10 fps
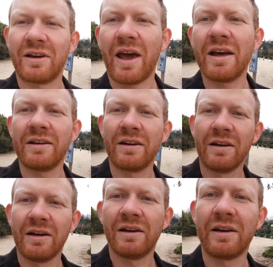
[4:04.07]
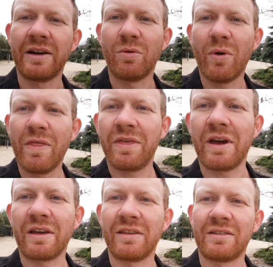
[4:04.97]
And, one
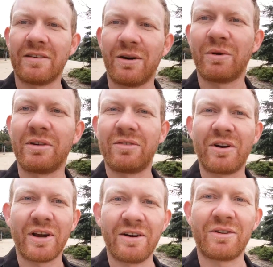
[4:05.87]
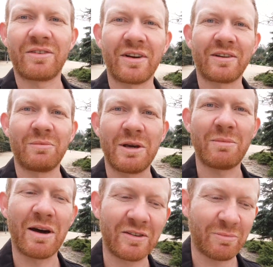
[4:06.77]
thing that's always very interesting to me
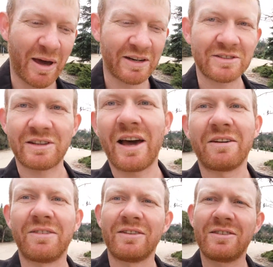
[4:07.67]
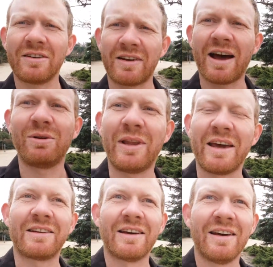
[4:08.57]
about Spanish life is just how
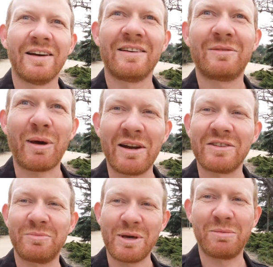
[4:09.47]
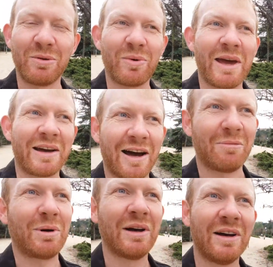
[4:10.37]
late Spanish people wake
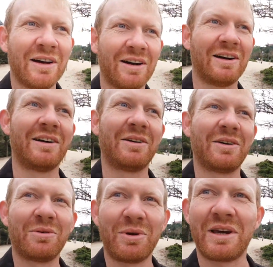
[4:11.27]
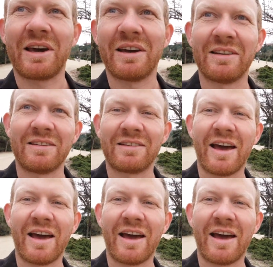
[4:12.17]
up on weekends.